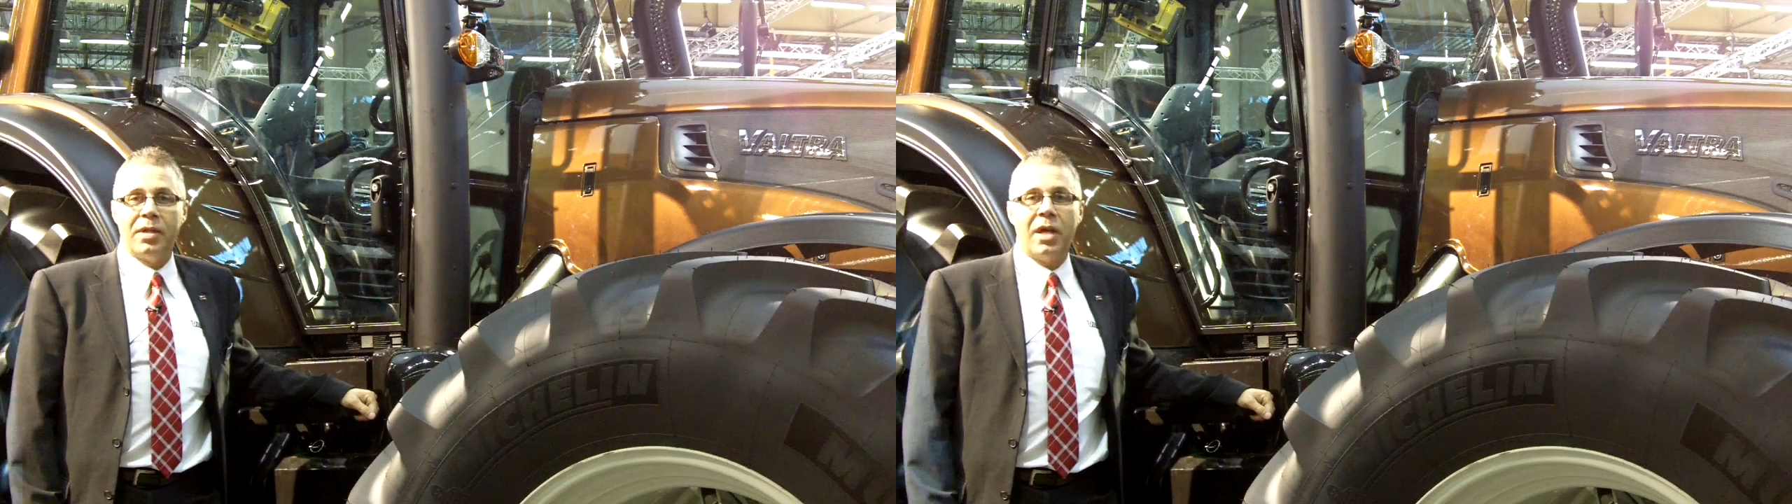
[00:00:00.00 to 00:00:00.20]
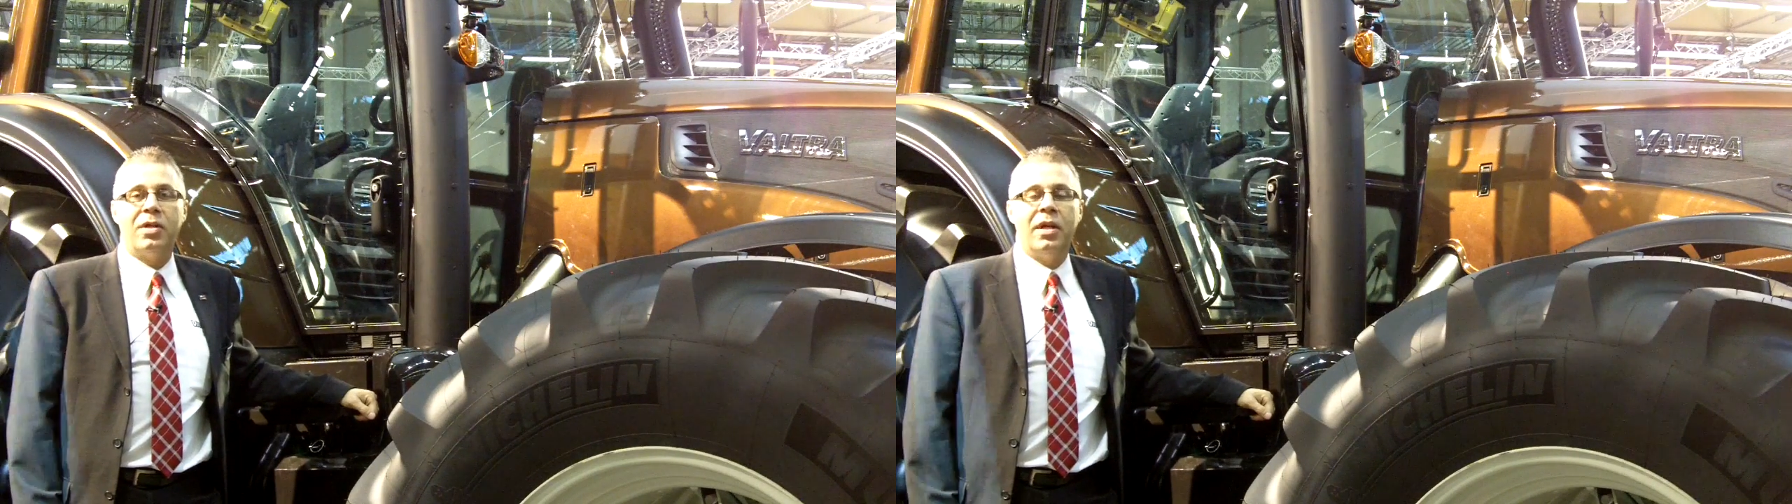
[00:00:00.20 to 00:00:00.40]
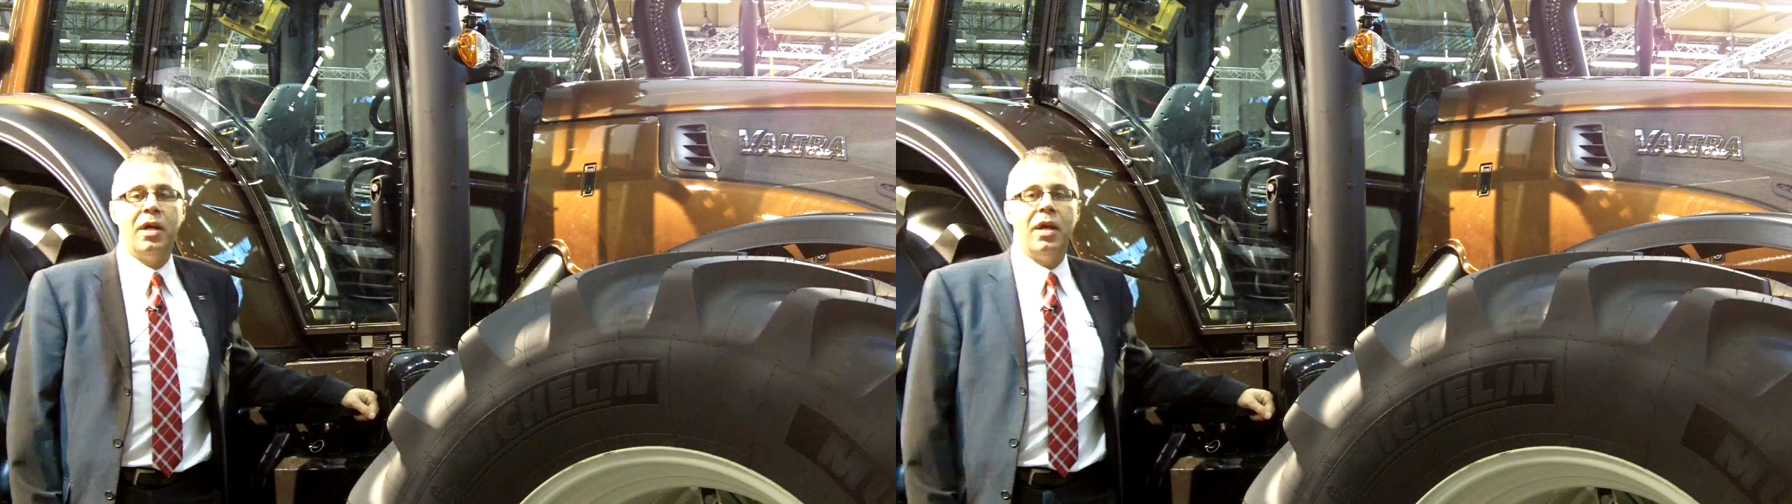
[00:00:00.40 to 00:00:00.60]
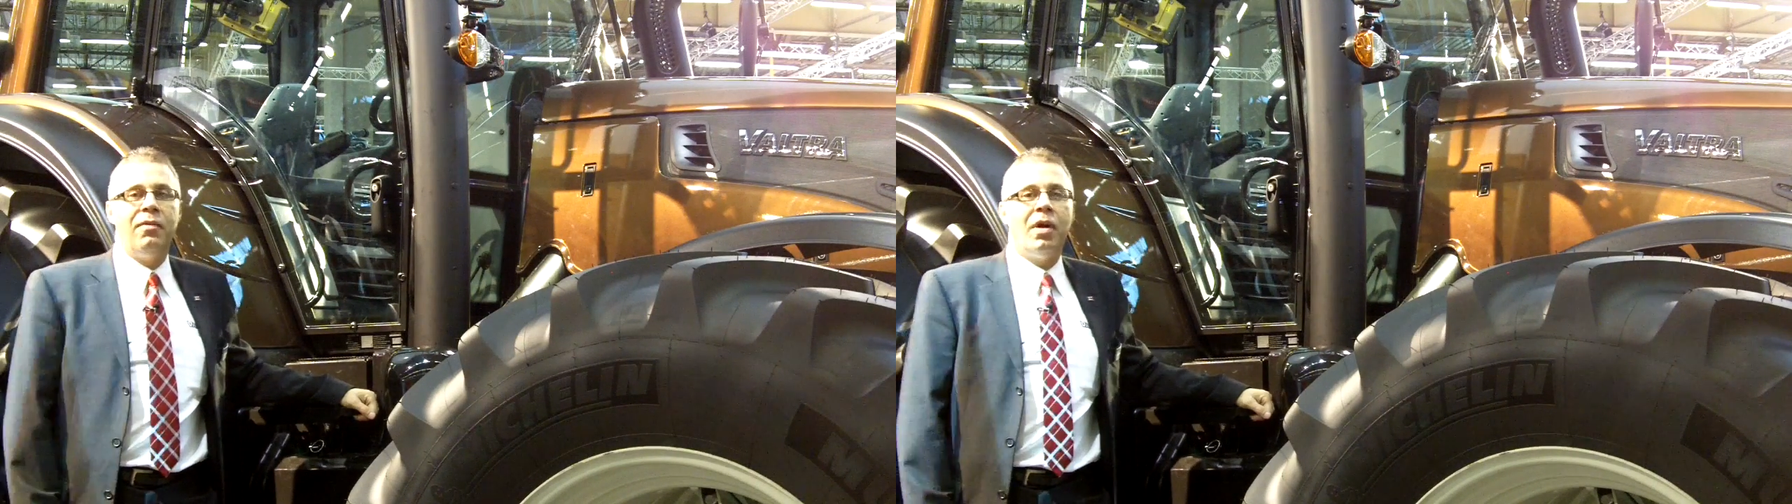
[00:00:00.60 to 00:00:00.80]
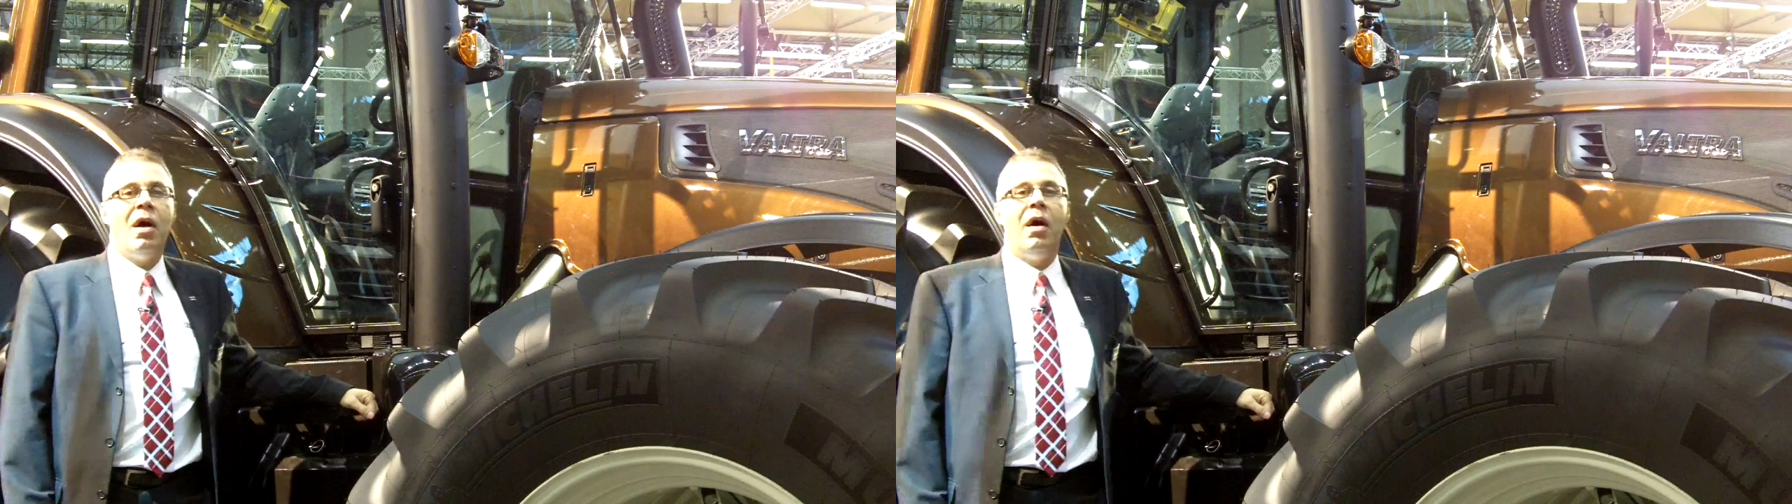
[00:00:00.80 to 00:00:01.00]
is actually
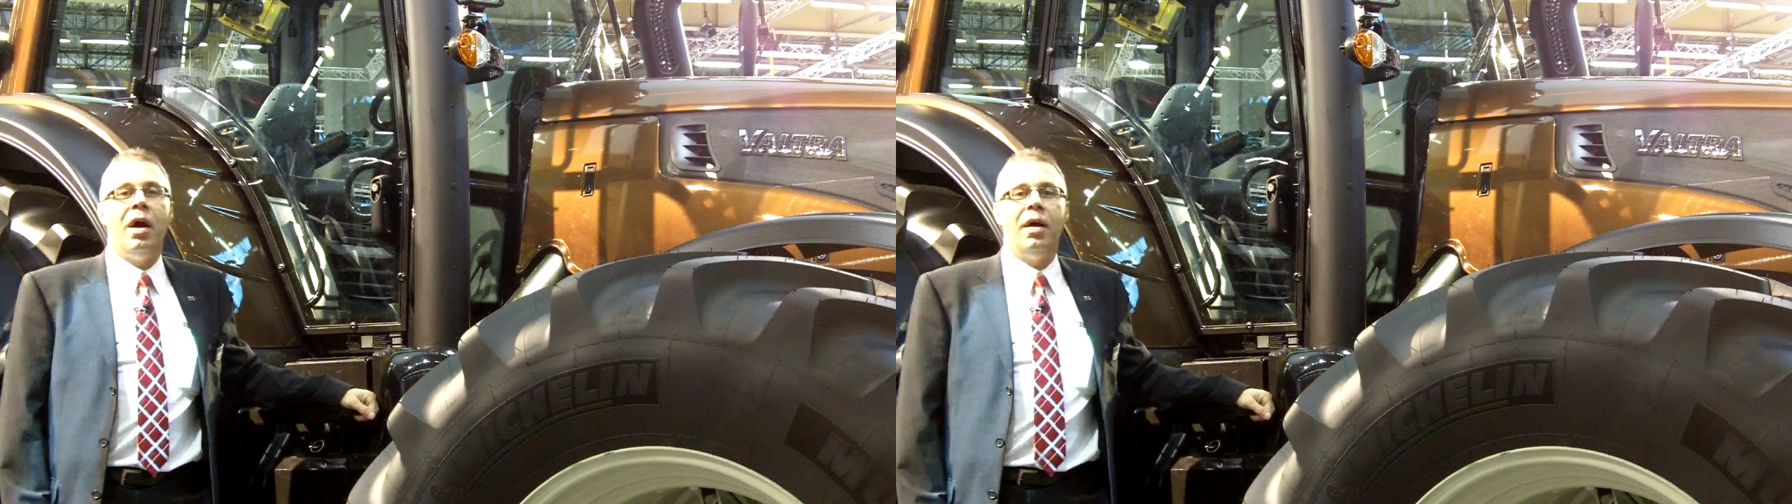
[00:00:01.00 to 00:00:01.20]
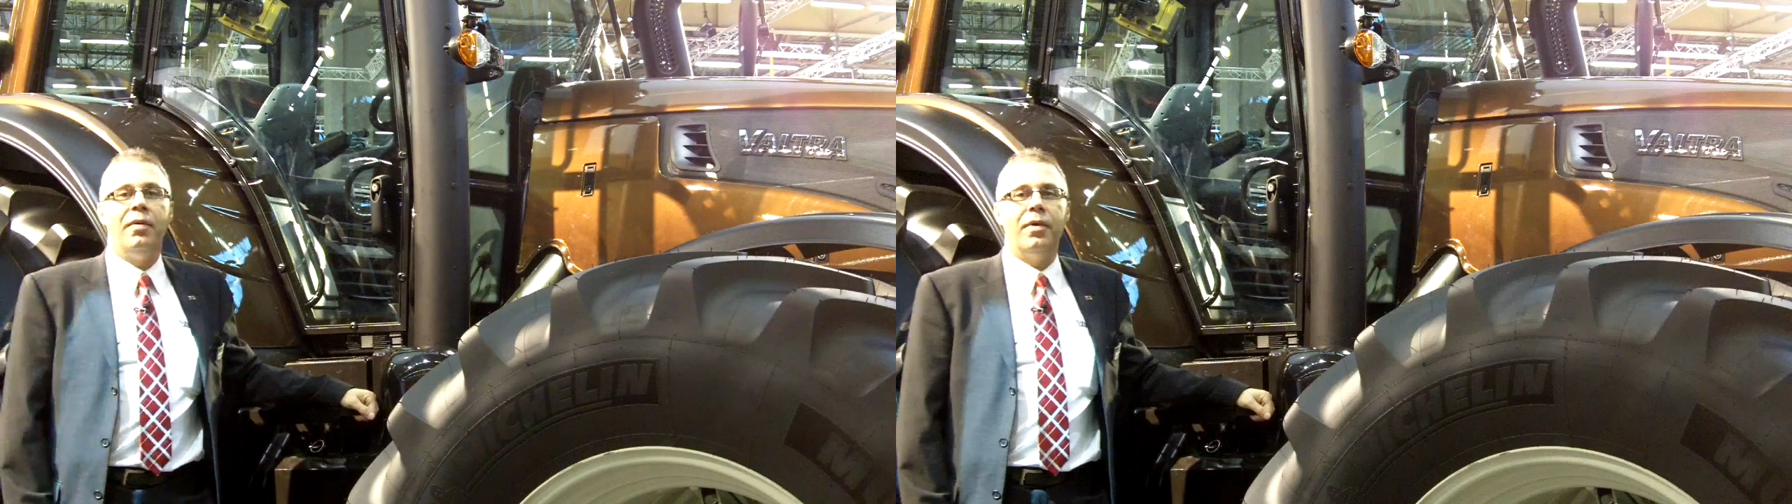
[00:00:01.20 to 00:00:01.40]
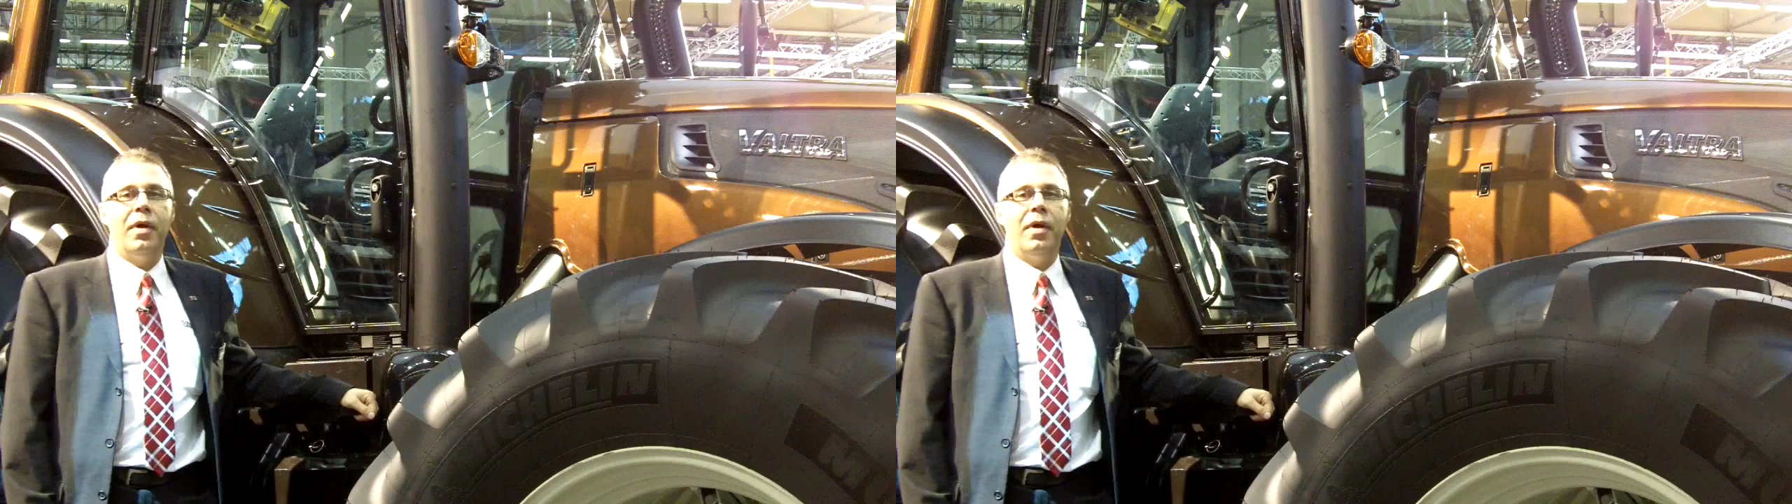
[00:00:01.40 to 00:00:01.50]
even higher.